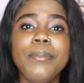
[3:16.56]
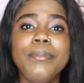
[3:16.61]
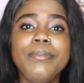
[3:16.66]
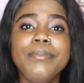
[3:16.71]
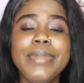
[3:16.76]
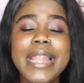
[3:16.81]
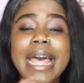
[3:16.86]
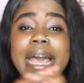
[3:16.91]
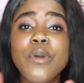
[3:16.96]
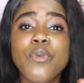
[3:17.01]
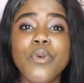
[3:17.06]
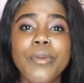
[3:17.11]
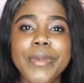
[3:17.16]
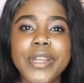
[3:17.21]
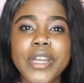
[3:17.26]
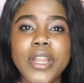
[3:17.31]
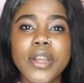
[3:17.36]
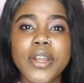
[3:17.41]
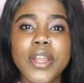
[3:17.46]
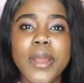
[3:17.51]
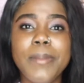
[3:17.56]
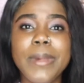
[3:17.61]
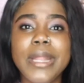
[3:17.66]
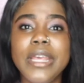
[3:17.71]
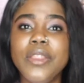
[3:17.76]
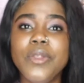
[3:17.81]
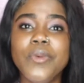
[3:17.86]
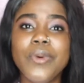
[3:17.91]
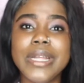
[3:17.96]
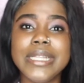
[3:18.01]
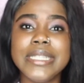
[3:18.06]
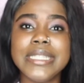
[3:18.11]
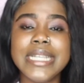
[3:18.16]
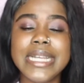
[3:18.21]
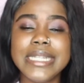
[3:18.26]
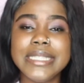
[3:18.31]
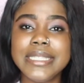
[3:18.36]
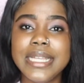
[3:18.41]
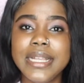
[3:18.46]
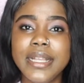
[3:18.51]
black women are normally the ones
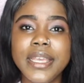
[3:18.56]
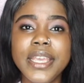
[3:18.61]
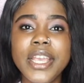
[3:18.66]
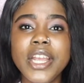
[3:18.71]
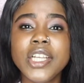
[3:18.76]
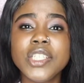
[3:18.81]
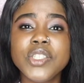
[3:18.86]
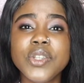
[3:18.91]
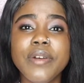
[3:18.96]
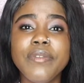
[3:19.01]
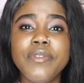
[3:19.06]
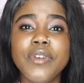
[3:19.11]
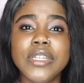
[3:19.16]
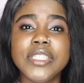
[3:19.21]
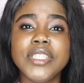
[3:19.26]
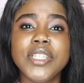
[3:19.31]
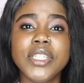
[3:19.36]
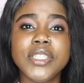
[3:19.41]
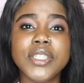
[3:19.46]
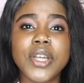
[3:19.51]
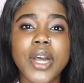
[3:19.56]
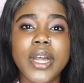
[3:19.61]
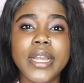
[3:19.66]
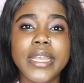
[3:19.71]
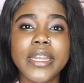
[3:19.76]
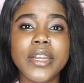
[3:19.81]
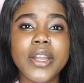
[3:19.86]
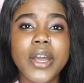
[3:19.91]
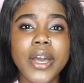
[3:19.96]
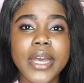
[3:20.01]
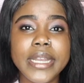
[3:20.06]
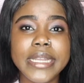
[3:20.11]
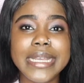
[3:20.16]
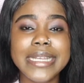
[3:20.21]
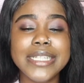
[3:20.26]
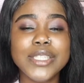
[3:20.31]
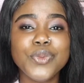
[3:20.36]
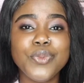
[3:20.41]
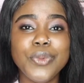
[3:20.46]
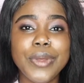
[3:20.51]
that sell hair, so of course your target
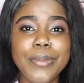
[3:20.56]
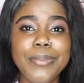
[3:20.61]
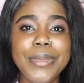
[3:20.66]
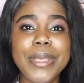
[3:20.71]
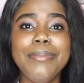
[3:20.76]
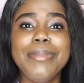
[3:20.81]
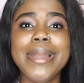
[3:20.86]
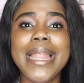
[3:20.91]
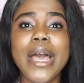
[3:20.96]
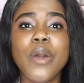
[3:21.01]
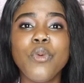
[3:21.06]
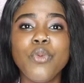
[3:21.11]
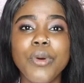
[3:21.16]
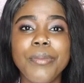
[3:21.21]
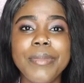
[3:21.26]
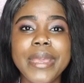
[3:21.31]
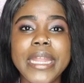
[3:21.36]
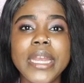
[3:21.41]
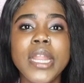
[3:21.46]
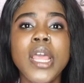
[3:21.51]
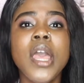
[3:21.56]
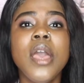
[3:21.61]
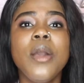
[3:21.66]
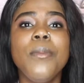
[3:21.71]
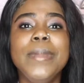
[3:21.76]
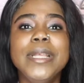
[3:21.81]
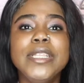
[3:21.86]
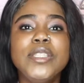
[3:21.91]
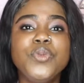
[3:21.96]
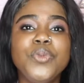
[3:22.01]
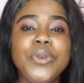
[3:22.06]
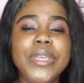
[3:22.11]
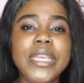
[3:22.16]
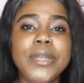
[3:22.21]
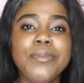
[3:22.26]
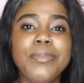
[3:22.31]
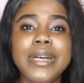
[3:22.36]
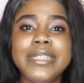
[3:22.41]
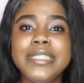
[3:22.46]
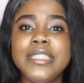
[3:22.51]
audience will be black women
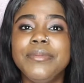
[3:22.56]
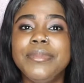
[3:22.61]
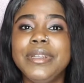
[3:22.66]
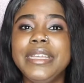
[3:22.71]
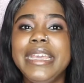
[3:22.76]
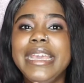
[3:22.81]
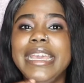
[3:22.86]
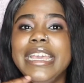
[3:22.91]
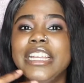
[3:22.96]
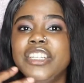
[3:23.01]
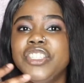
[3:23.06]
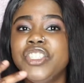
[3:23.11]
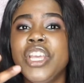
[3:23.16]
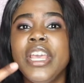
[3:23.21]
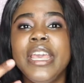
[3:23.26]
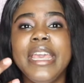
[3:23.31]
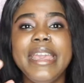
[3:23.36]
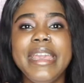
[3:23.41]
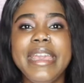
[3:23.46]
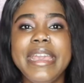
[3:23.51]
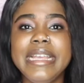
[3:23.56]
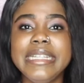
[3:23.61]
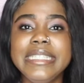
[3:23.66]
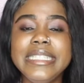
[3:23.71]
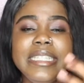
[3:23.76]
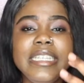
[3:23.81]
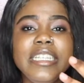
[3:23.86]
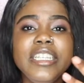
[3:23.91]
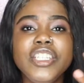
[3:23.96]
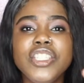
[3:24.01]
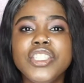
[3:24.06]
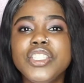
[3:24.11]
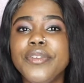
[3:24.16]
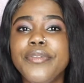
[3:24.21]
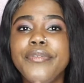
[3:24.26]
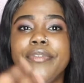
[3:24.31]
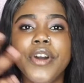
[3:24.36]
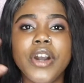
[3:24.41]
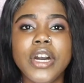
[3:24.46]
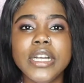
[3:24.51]
between possibly age 18 to
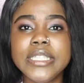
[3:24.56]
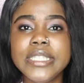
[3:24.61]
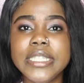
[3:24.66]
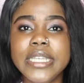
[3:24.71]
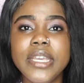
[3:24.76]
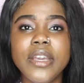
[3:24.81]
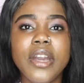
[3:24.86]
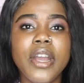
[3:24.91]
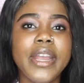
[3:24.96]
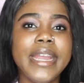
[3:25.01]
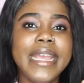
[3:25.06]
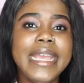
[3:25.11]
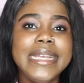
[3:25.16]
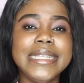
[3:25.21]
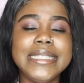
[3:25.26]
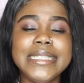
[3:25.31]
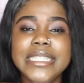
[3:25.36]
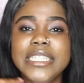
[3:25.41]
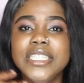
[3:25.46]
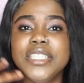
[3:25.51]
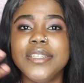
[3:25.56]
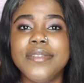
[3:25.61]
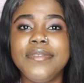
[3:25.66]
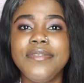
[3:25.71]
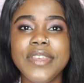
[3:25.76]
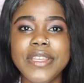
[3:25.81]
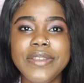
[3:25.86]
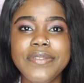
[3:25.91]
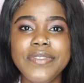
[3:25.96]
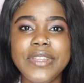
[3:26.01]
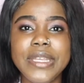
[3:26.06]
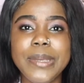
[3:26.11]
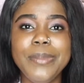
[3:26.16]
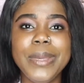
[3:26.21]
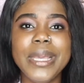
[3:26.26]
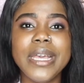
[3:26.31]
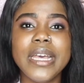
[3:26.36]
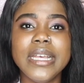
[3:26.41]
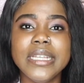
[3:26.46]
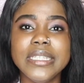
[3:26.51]
40 or 18 to 50,
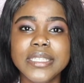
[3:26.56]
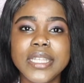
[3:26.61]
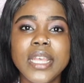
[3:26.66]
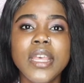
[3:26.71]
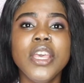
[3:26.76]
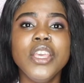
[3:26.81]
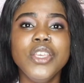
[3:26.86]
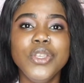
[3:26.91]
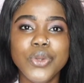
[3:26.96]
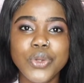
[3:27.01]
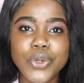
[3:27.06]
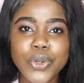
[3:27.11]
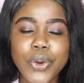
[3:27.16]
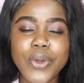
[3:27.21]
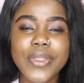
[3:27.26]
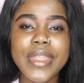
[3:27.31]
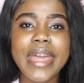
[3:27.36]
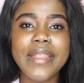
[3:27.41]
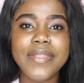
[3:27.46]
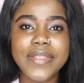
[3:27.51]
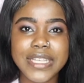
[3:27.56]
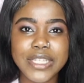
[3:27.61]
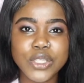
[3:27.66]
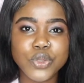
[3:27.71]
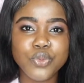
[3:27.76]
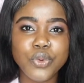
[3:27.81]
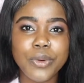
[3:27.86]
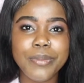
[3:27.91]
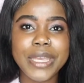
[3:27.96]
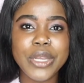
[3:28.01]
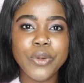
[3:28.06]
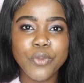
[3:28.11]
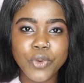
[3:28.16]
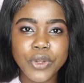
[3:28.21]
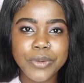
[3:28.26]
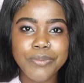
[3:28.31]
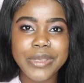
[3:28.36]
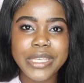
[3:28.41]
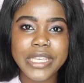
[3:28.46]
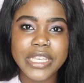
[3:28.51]
because you know that these women
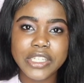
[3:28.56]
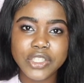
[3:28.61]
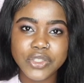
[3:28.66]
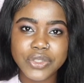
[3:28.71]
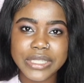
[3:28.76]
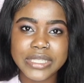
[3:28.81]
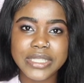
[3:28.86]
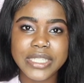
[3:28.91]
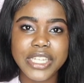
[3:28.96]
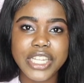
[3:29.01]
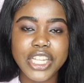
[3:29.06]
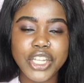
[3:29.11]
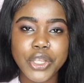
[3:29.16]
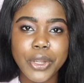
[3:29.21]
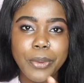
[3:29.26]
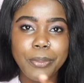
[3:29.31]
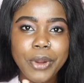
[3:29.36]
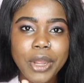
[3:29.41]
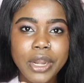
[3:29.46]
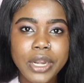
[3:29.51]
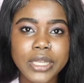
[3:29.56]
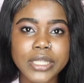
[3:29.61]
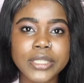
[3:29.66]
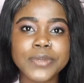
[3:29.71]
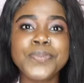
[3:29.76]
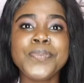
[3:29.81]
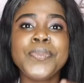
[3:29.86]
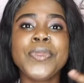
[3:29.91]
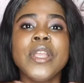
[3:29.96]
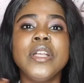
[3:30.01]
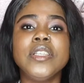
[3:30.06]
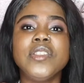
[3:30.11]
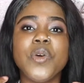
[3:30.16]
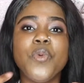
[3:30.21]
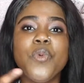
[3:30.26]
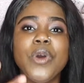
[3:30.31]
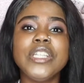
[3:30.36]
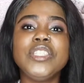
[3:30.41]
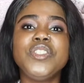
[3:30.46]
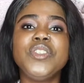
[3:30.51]
would be interested in your product. So
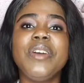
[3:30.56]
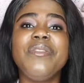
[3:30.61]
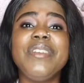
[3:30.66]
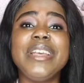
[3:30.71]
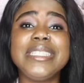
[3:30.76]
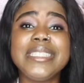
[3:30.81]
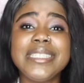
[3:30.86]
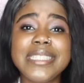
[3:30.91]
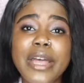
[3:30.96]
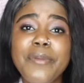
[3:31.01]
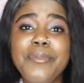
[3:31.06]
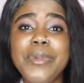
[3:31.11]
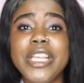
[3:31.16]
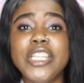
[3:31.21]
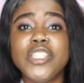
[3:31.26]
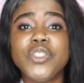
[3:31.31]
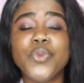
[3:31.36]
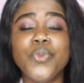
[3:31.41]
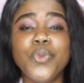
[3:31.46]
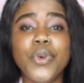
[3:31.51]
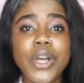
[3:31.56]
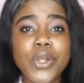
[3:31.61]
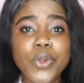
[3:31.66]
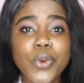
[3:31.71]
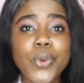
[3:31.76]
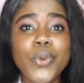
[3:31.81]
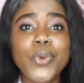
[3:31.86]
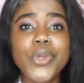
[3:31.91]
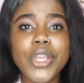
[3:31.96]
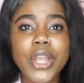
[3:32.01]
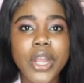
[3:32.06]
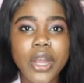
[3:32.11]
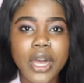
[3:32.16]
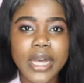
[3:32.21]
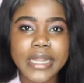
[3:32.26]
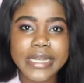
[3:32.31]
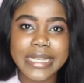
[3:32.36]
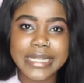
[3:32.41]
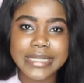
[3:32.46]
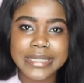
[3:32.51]
once you have established who your
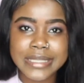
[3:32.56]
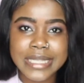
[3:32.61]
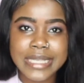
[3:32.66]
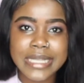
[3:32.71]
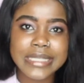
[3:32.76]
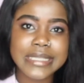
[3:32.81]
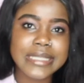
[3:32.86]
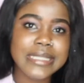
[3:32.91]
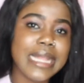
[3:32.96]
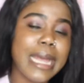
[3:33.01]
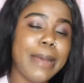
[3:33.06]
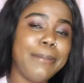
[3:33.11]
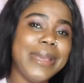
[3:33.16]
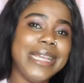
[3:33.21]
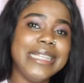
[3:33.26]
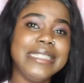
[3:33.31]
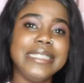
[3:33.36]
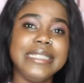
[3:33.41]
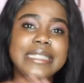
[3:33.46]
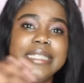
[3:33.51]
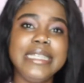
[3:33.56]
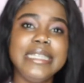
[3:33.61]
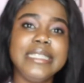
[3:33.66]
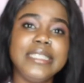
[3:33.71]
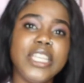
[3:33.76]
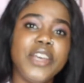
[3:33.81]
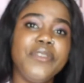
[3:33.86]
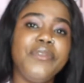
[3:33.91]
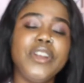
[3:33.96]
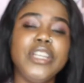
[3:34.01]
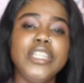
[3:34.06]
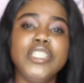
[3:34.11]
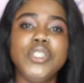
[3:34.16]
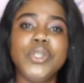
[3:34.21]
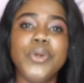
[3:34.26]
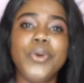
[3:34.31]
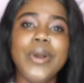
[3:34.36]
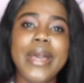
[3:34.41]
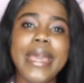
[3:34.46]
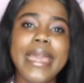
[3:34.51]
audience is, that makes it easier for you to
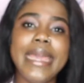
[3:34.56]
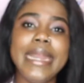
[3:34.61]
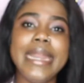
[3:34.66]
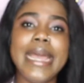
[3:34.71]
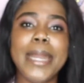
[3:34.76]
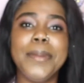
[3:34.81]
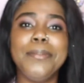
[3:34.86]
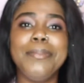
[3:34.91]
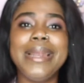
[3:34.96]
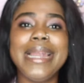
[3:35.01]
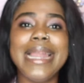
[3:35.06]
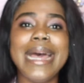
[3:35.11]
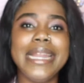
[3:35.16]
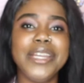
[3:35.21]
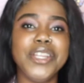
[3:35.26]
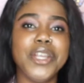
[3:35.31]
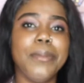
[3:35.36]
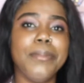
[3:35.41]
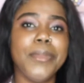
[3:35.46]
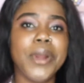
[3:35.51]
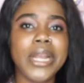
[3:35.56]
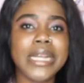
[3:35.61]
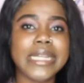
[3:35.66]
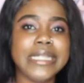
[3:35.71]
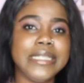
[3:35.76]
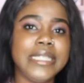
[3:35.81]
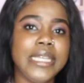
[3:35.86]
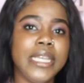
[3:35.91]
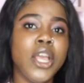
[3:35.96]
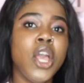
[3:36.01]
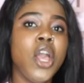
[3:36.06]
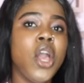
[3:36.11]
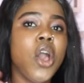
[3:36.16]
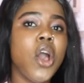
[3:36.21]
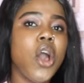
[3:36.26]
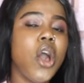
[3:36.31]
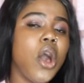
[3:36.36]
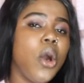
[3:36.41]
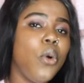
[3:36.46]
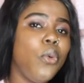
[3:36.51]
go ahead and plan your marketing.
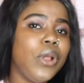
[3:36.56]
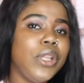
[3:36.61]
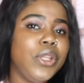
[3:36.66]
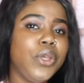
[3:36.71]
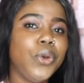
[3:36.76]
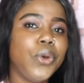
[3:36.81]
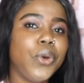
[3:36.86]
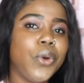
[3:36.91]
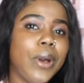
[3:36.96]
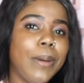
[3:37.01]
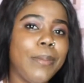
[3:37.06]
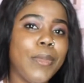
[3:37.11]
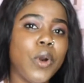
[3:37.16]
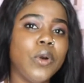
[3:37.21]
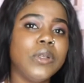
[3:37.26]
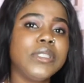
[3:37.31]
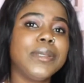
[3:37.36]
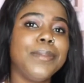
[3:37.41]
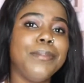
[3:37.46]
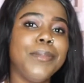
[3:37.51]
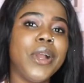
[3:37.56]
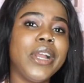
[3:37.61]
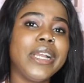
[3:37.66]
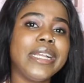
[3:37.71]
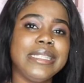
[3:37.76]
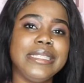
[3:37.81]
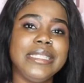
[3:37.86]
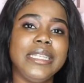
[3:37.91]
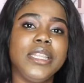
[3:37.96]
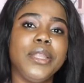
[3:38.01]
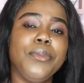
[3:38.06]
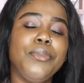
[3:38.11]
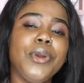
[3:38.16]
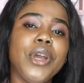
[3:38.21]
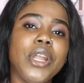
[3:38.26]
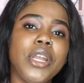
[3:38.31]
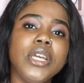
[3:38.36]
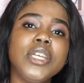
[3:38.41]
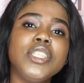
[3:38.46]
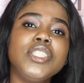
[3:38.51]
How will you go about marketing the
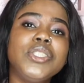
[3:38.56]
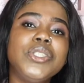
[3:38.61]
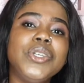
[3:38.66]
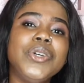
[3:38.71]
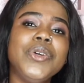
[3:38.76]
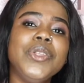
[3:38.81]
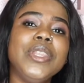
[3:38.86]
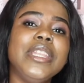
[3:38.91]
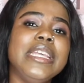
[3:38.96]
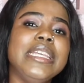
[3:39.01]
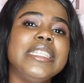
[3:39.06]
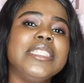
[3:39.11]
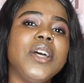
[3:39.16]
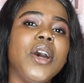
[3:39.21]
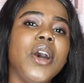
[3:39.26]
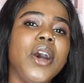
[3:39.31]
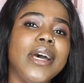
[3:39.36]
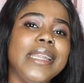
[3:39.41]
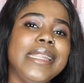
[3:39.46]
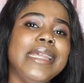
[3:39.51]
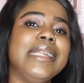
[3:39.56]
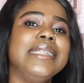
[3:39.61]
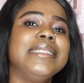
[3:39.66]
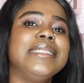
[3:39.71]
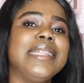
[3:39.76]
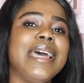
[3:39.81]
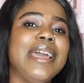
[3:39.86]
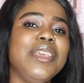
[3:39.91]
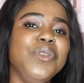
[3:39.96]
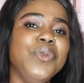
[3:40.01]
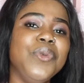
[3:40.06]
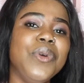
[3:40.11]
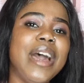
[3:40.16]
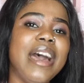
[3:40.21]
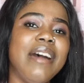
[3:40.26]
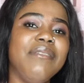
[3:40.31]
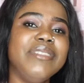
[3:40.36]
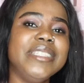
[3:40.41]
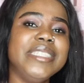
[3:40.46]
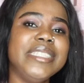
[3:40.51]
products to this audience that you
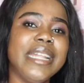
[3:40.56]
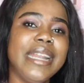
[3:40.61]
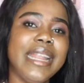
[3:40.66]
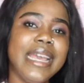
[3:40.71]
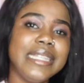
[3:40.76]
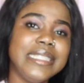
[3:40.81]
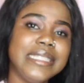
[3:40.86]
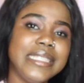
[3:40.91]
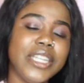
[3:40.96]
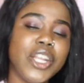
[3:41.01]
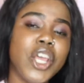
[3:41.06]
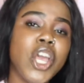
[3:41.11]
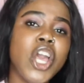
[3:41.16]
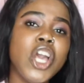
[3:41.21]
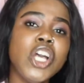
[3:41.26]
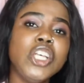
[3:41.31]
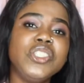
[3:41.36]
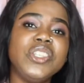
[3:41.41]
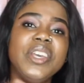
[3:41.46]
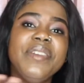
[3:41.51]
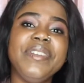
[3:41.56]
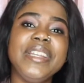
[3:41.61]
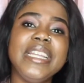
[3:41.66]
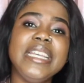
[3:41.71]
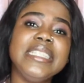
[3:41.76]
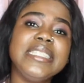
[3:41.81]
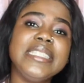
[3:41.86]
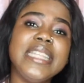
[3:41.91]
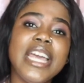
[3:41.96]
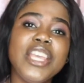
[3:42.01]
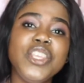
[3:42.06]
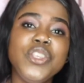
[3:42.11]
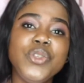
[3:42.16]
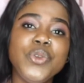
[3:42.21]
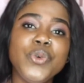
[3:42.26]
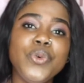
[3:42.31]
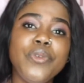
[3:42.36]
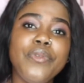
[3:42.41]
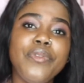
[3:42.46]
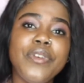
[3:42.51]
have selected? So if it is that
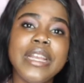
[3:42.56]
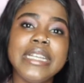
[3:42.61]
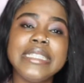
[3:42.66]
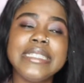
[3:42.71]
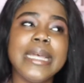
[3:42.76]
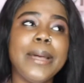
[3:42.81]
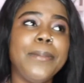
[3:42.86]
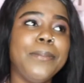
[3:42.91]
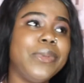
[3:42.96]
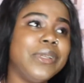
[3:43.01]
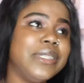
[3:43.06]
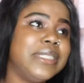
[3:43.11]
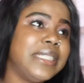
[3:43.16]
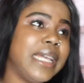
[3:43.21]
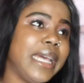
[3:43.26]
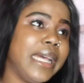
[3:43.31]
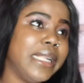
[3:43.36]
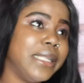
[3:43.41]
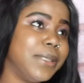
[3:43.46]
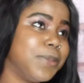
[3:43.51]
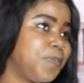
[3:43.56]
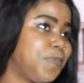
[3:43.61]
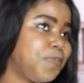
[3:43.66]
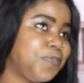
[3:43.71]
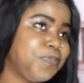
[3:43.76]
you, for example, sell,